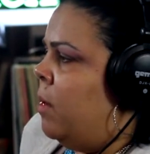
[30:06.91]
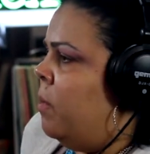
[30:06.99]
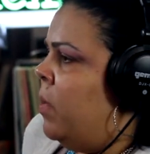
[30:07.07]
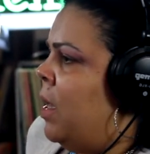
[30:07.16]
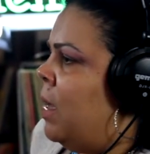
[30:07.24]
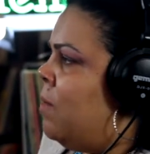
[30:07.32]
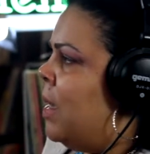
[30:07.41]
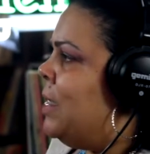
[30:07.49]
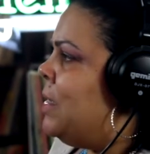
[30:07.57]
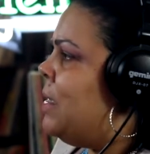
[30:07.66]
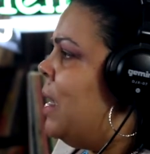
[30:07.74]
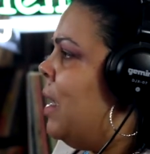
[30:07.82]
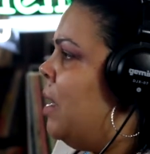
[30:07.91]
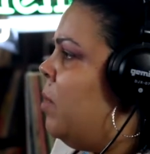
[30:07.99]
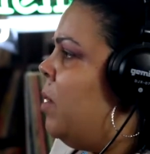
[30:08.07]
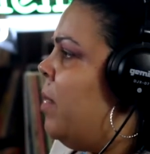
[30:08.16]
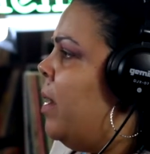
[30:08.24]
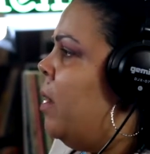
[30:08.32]
Be on my side and
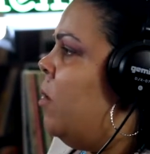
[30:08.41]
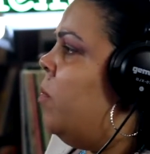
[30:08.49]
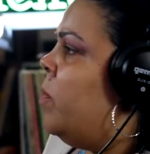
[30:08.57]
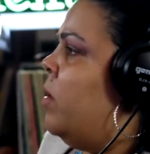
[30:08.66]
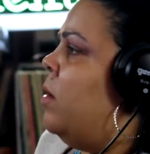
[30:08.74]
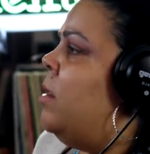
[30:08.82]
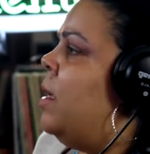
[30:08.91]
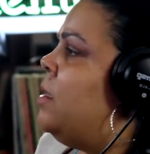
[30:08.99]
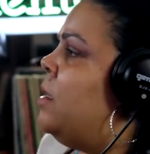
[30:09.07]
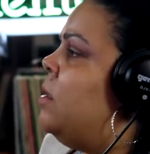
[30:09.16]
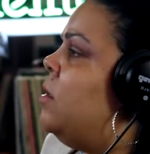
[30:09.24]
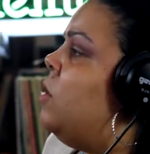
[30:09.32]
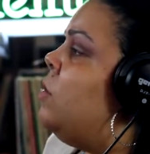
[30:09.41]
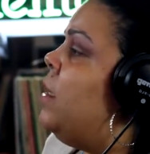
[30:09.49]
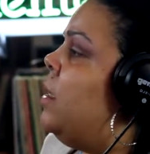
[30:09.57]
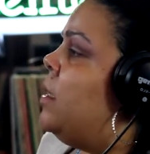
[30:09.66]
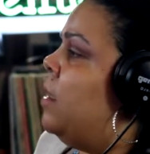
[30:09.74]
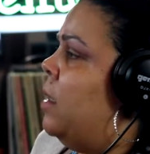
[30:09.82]
be my helper, and that's in the
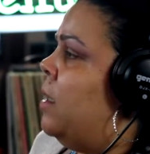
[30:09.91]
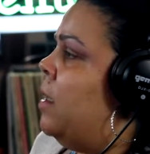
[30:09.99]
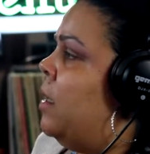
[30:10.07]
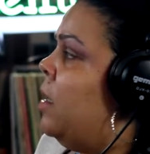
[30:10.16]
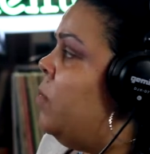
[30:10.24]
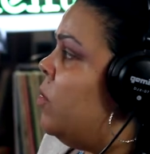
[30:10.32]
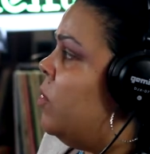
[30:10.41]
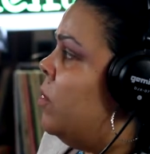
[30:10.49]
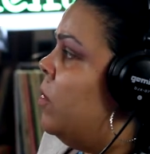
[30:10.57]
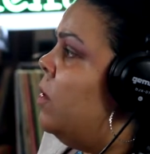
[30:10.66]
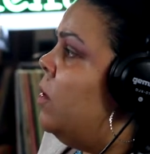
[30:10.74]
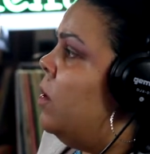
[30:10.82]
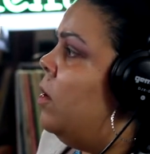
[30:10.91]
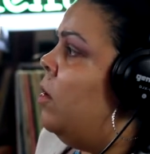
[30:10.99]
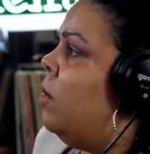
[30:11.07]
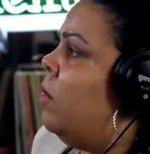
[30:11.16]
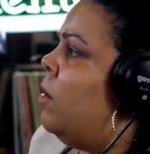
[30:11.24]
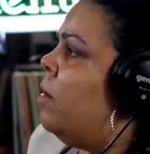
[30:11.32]
Greek and the Hebrew.
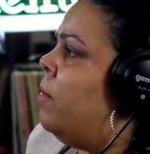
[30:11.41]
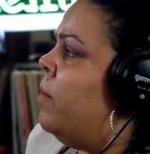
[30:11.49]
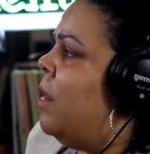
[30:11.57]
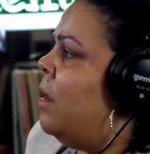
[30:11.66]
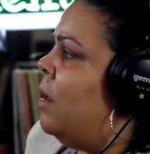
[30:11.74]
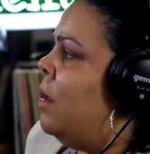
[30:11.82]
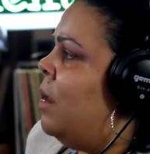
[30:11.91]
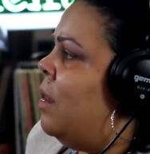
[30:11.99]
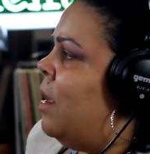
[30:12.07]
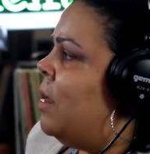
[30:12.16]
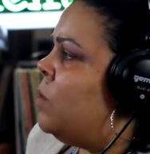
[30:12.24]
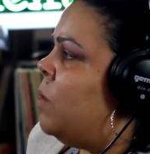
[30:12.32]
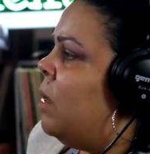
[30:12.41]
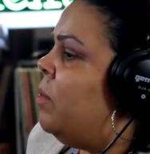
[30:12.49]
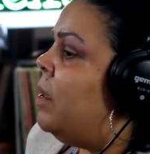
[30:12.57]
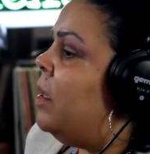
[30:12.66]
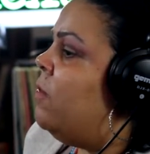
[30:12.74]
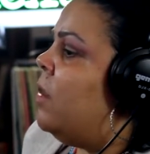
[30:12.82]
And that's what I
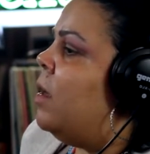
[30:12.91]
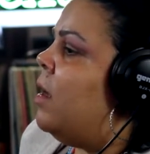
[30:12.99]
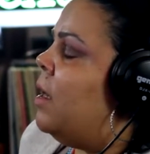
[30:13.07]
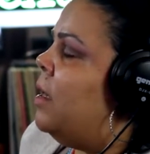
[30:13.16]
believe that God